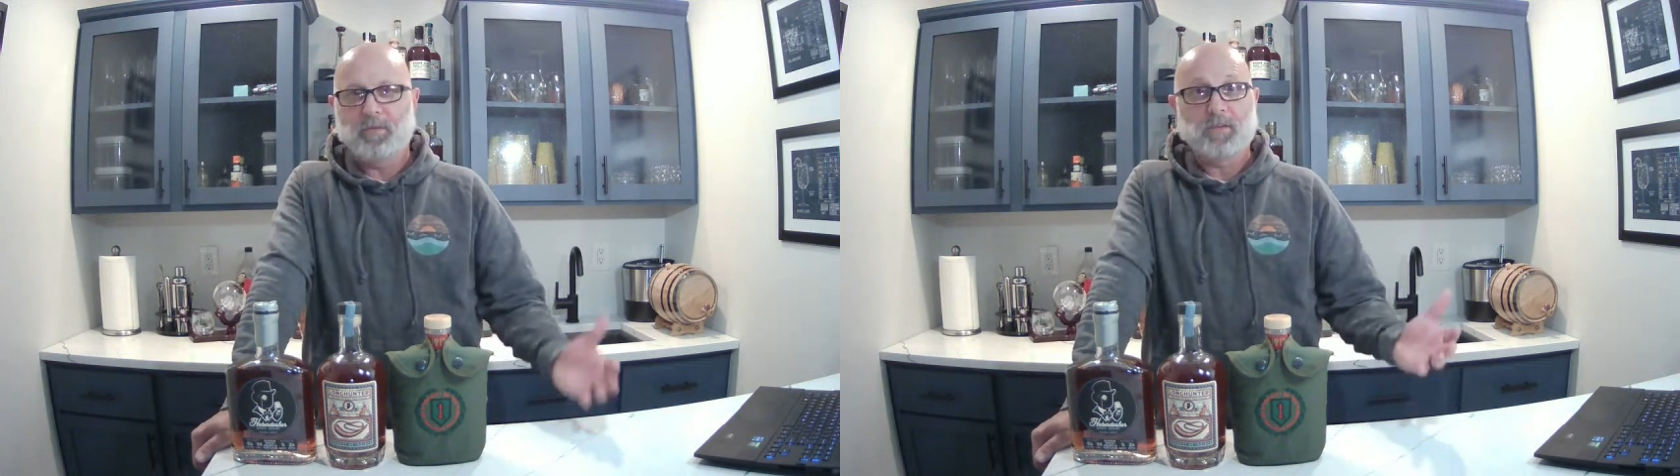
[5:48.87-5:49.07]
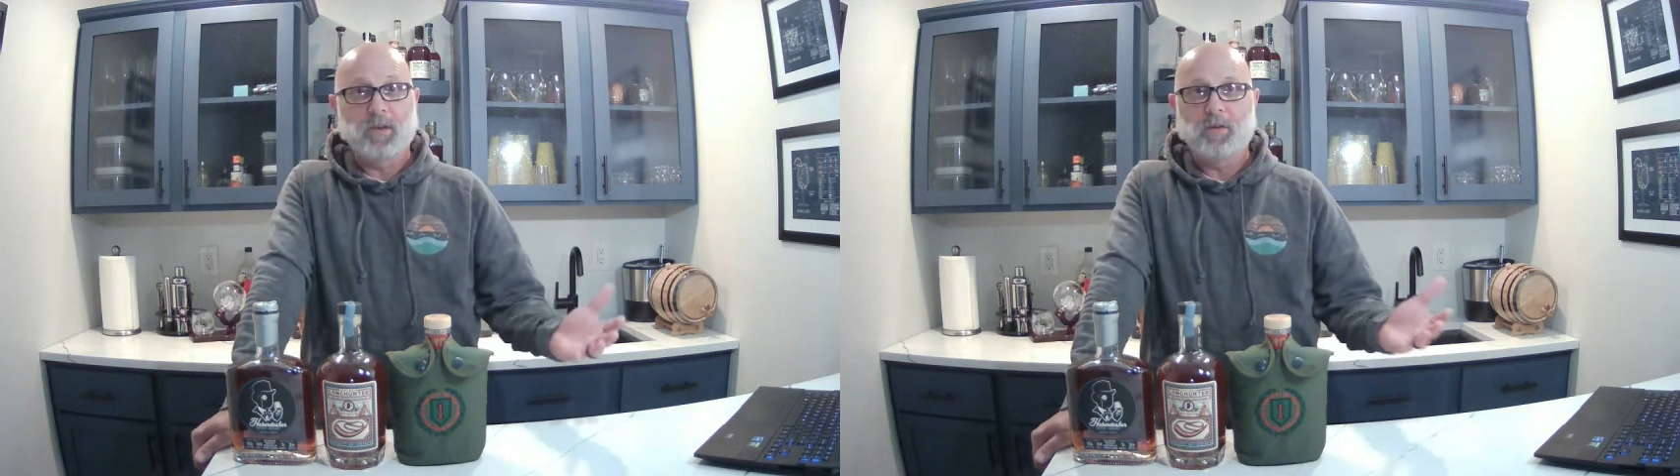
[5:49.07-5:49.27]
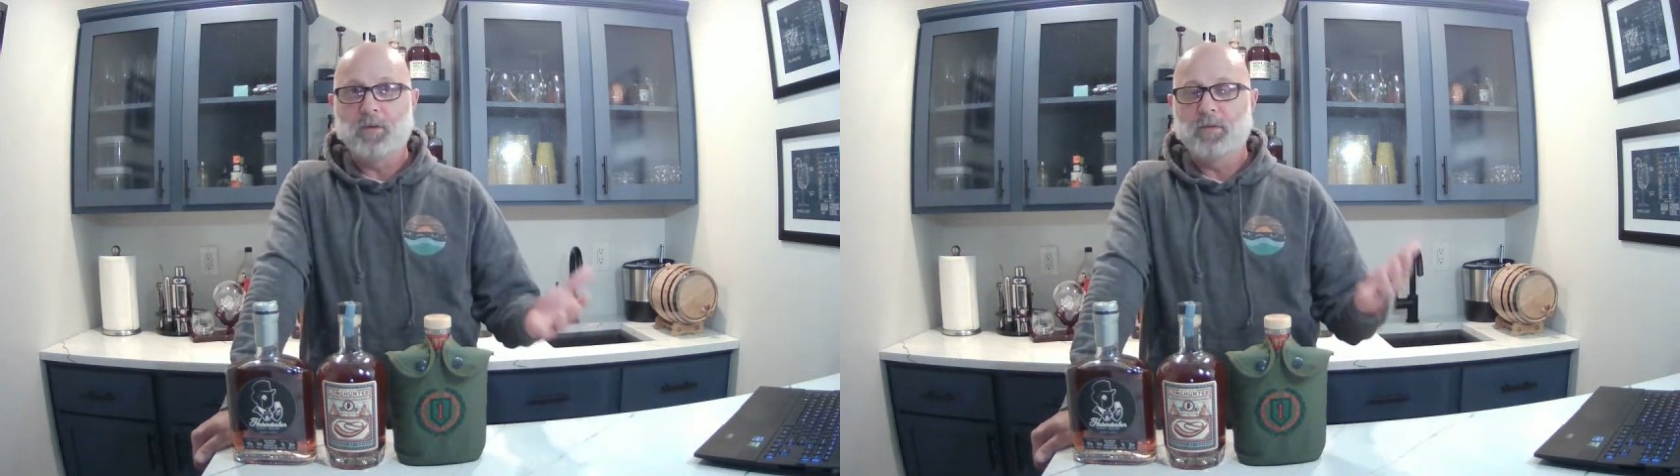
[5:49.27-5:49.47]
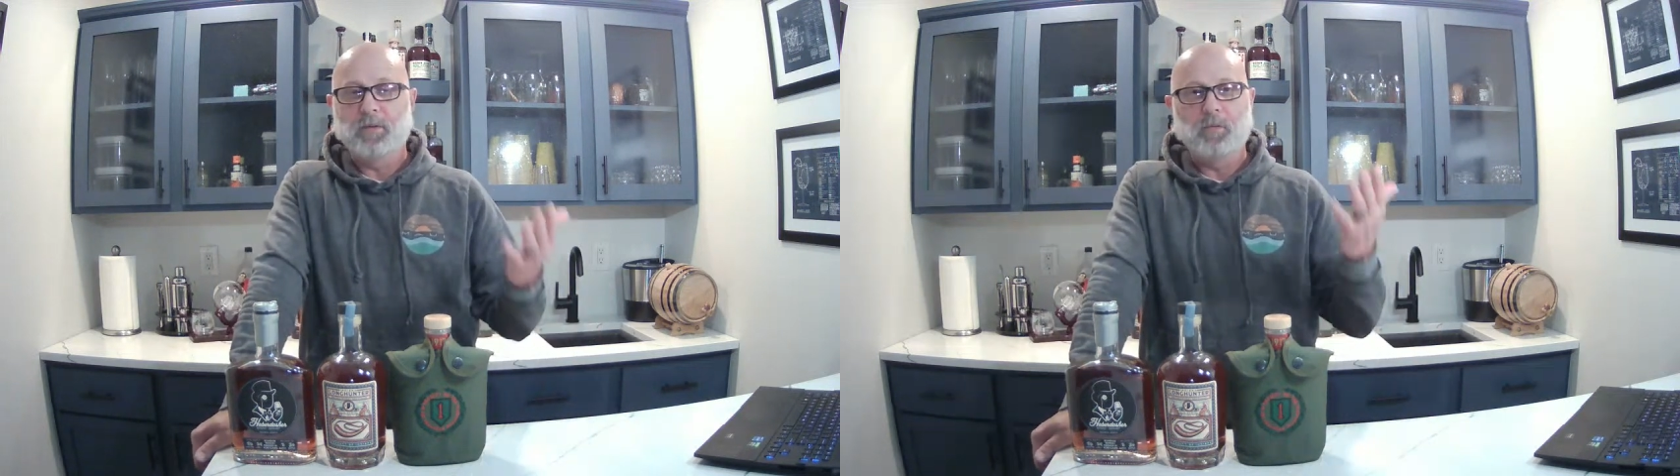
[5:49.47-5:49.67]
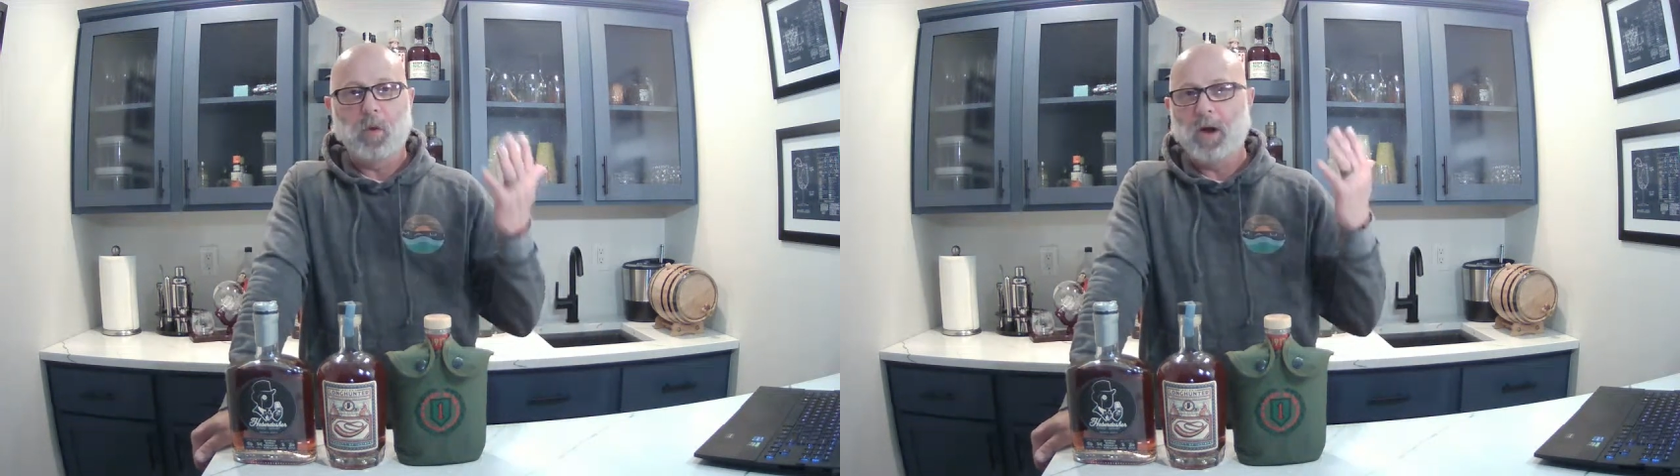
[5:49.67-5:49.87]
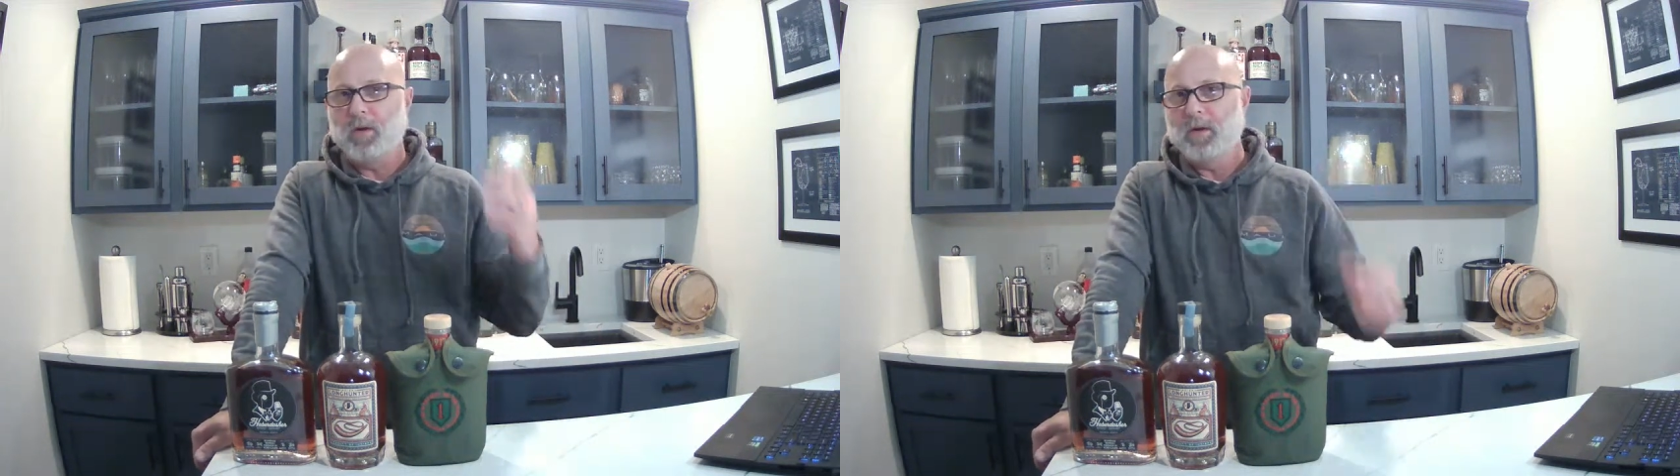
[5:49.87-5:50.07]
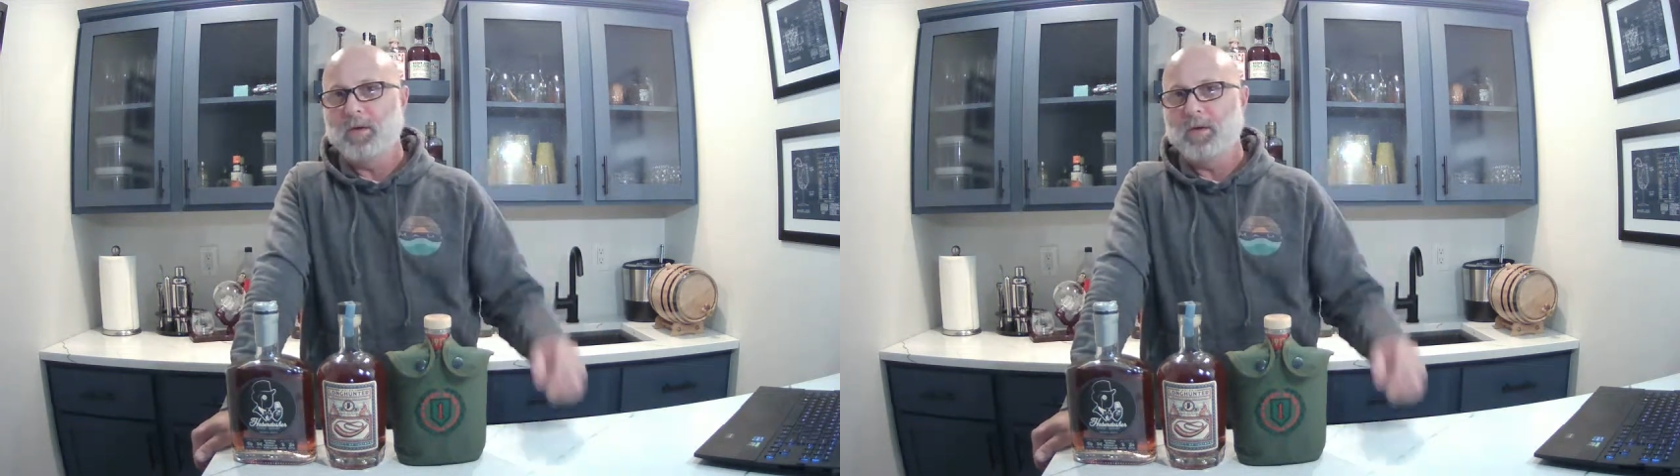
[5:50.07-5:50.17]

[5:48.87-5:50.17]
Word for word: uh, distillers and